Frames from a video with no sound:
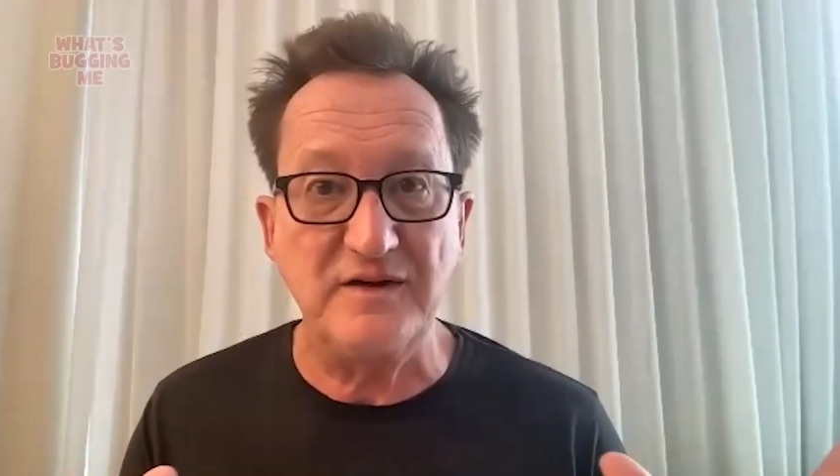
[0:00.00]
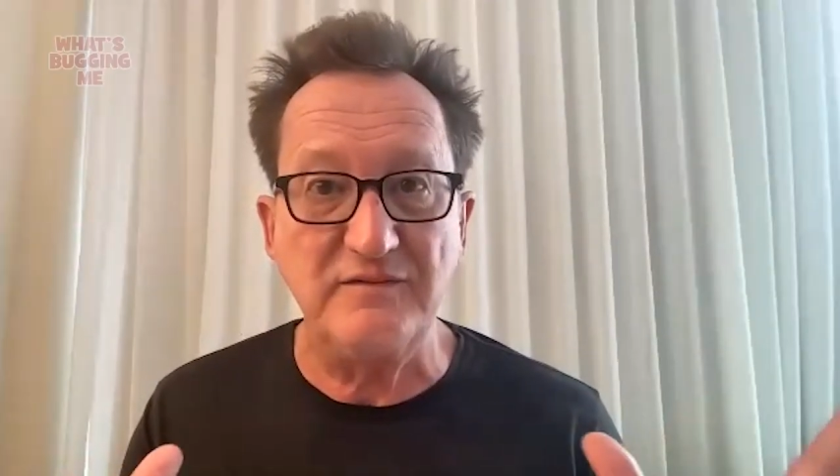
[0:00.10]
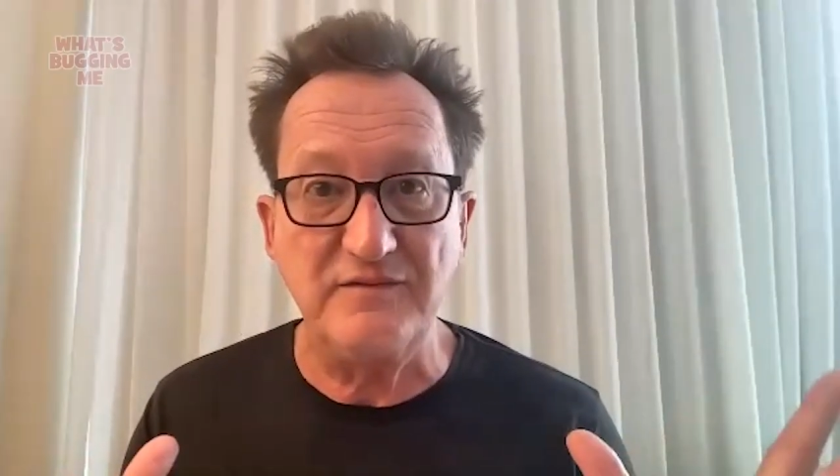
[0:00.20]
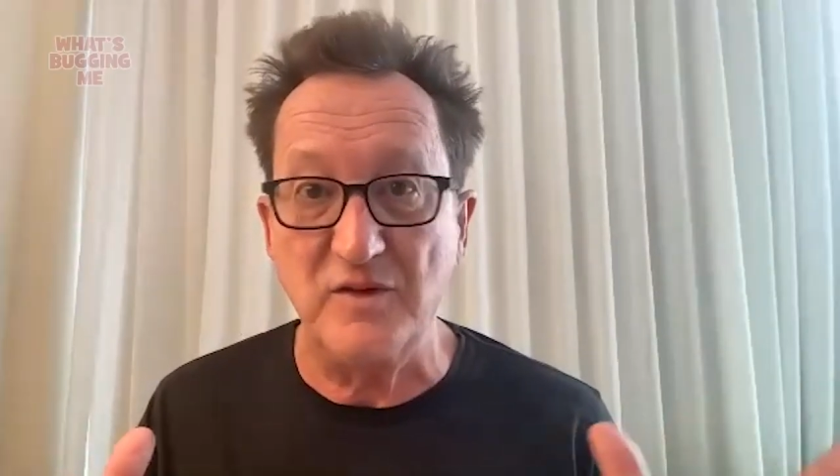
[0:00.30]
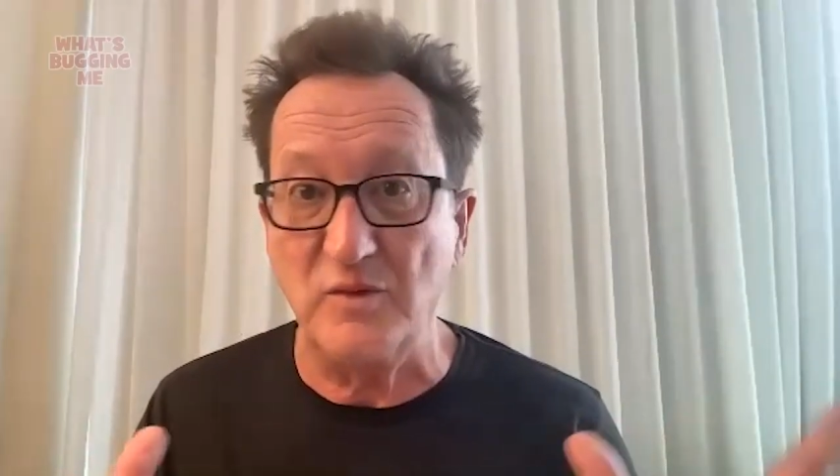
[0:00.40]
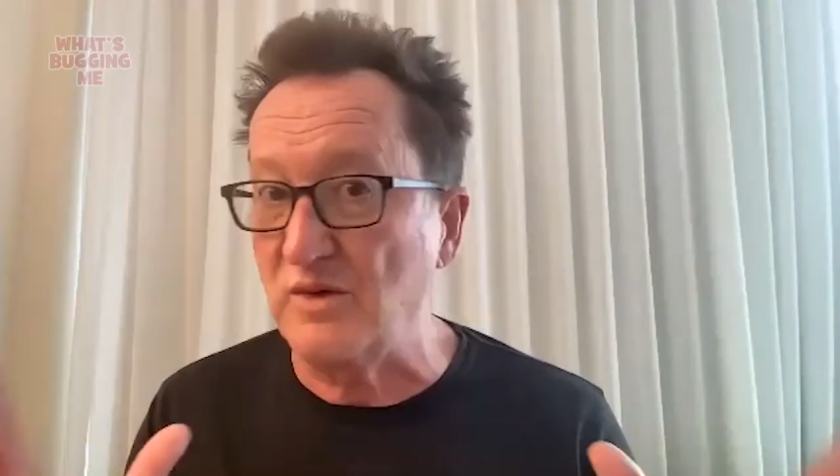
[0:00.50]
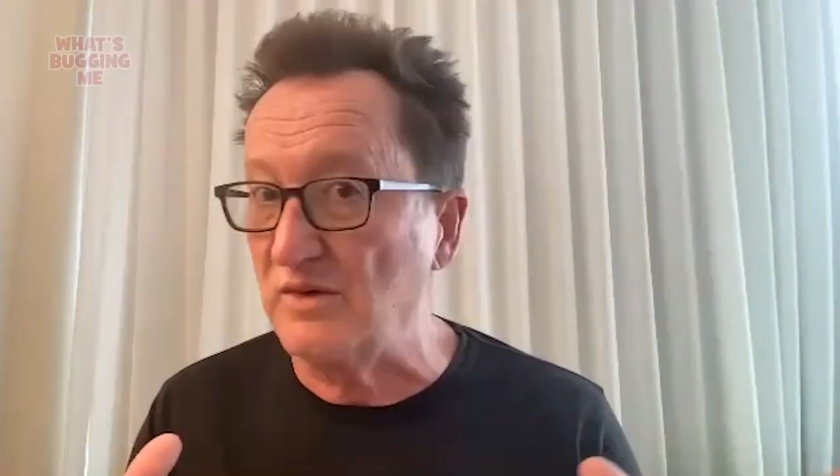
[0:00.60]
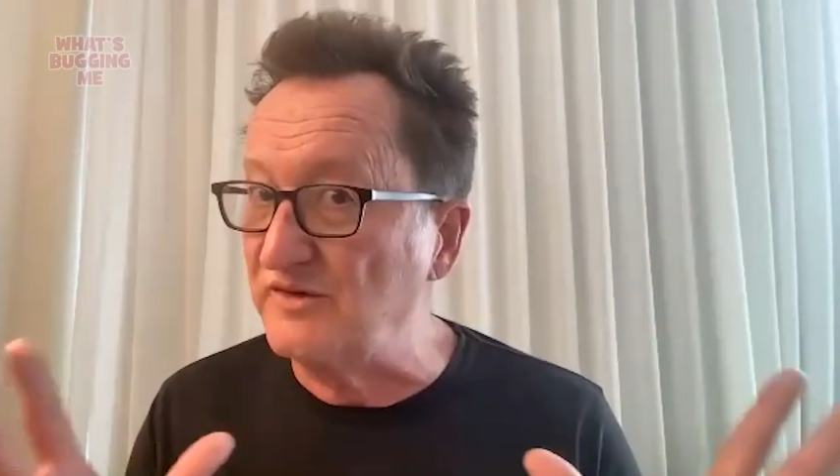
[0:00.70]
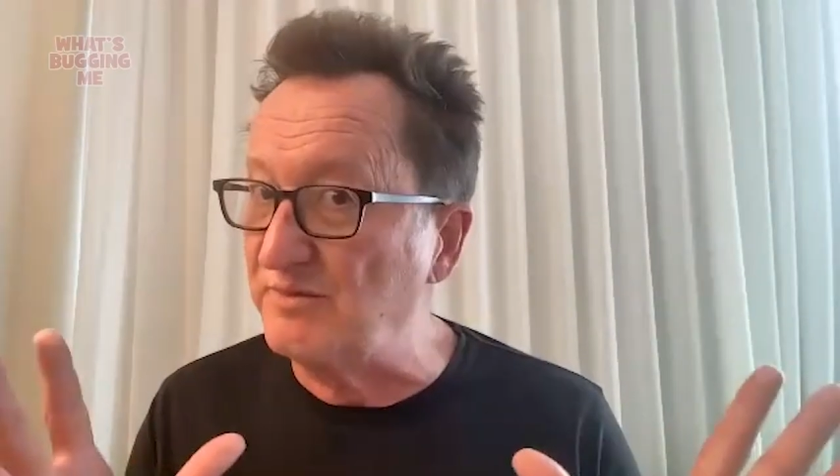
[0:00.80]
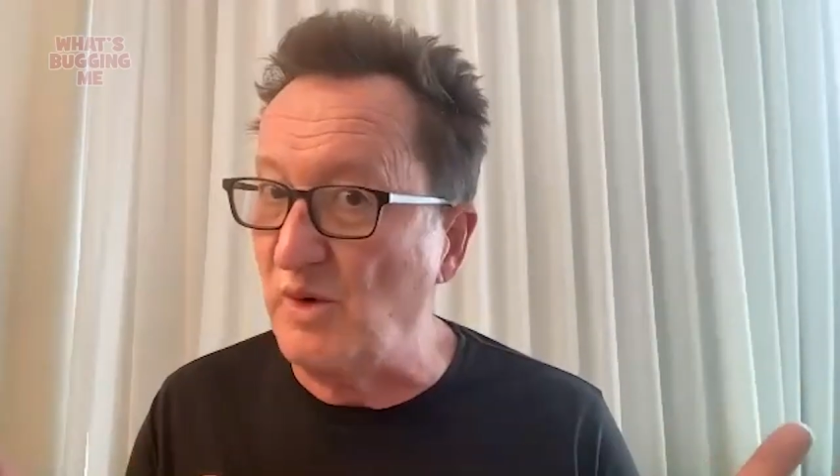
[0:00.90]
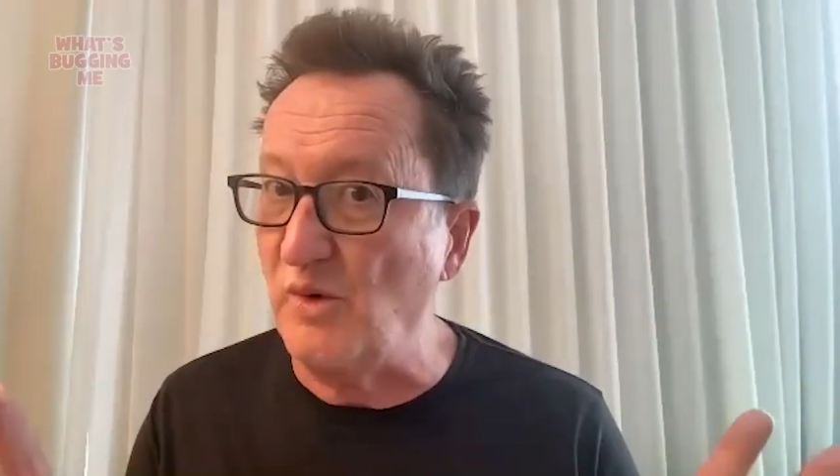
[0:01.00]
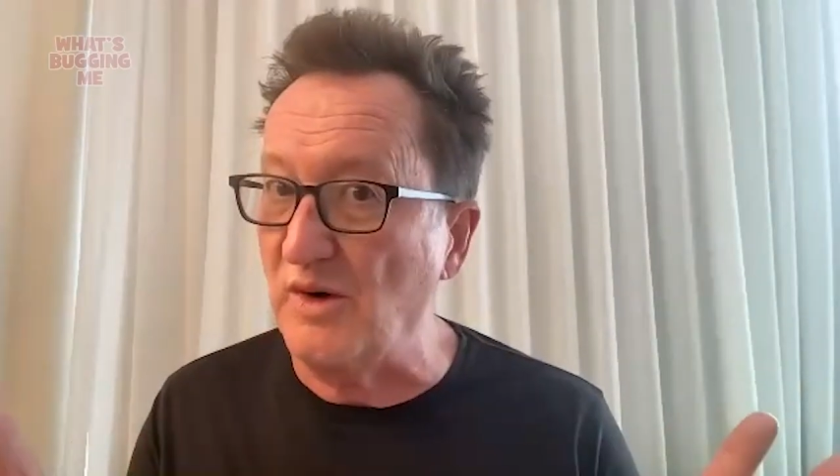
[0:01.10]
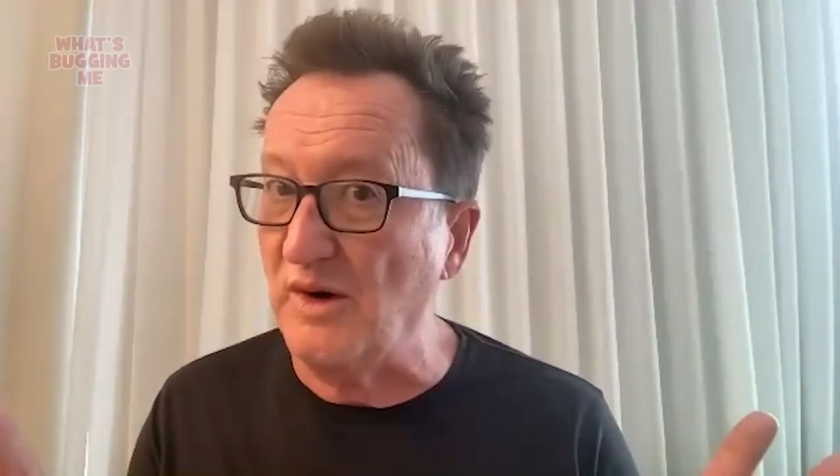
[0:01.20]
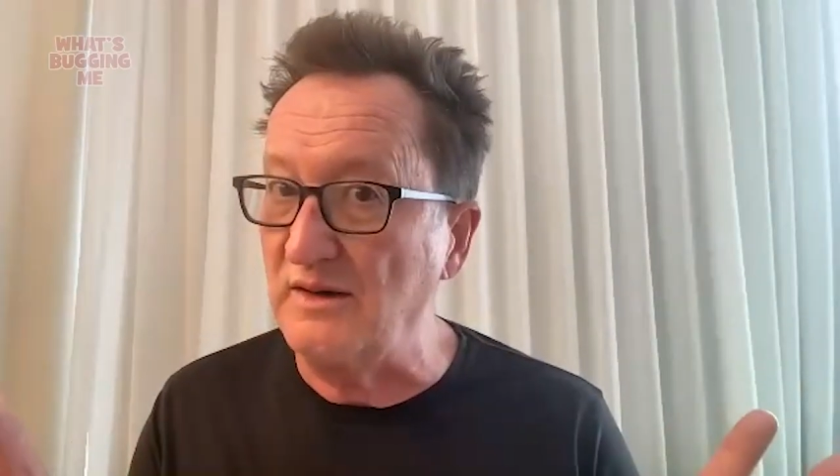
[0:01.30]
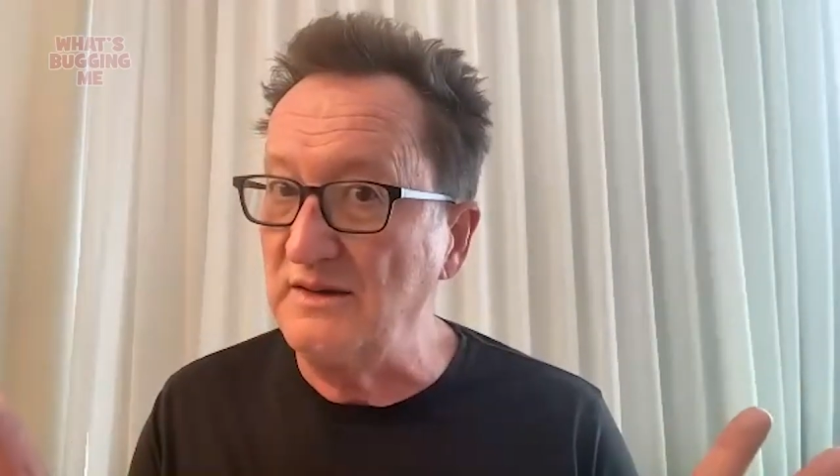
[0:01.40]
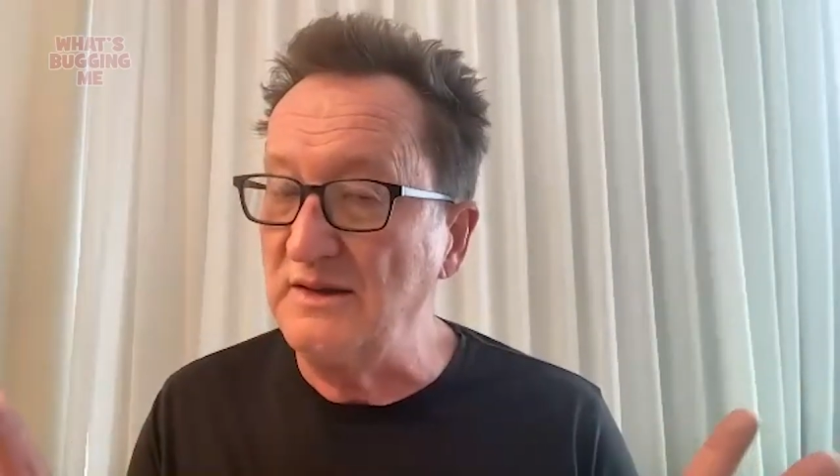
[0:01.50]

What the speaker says: of the world's poor